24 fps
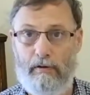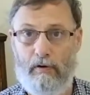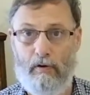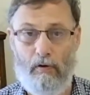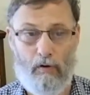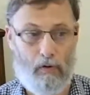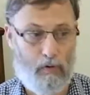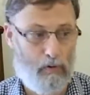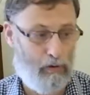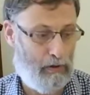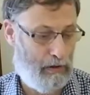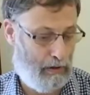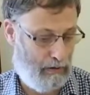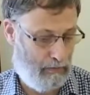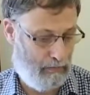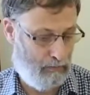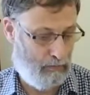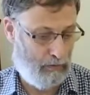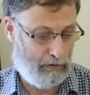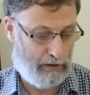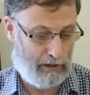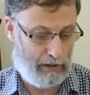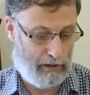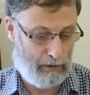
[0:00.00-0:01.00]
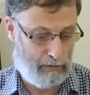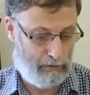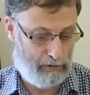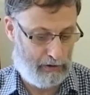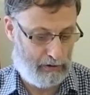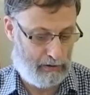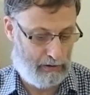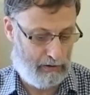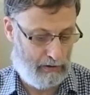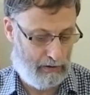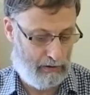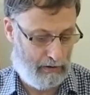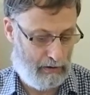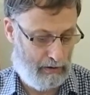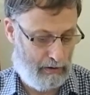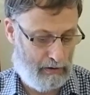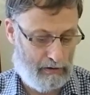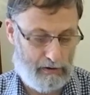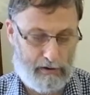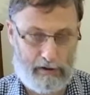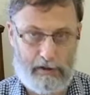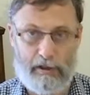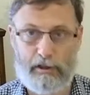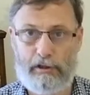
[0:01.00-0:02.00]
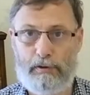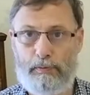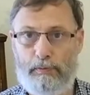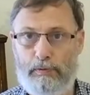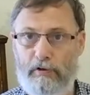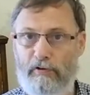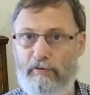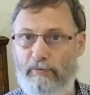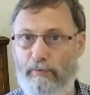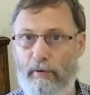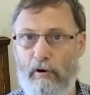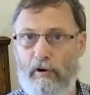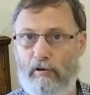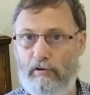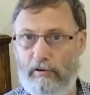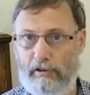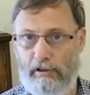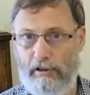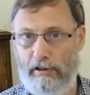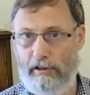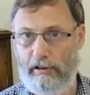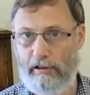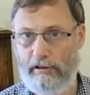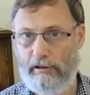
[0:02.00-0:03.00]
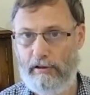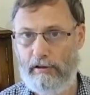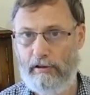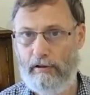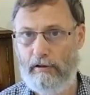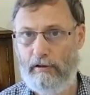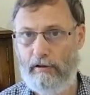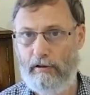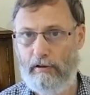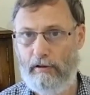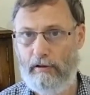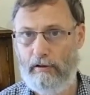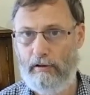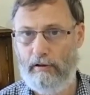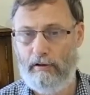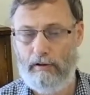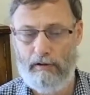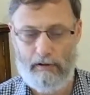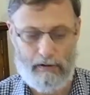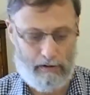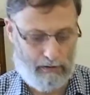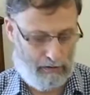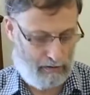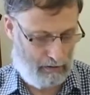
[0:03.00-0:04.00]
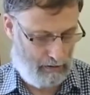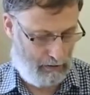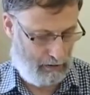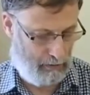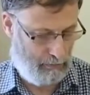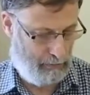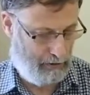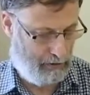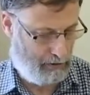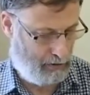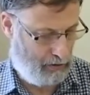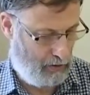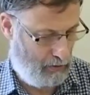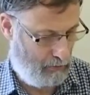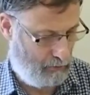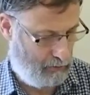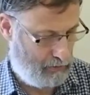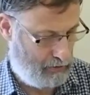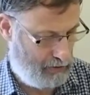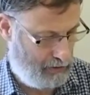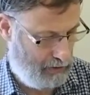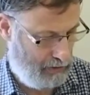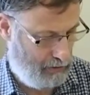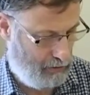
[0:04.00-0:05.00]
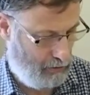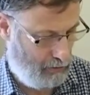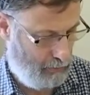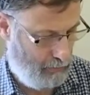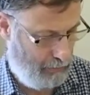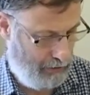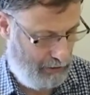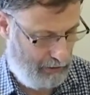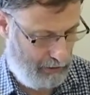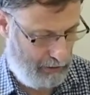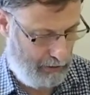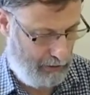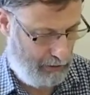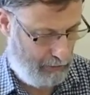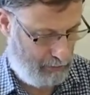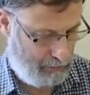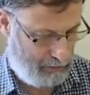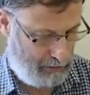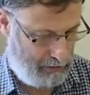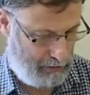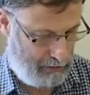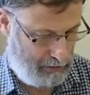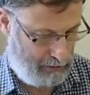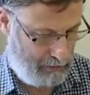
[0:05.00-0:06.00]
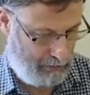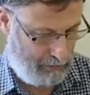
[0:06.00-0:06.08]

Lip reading: or one of those dust-proof boxes. It's obviously not being used.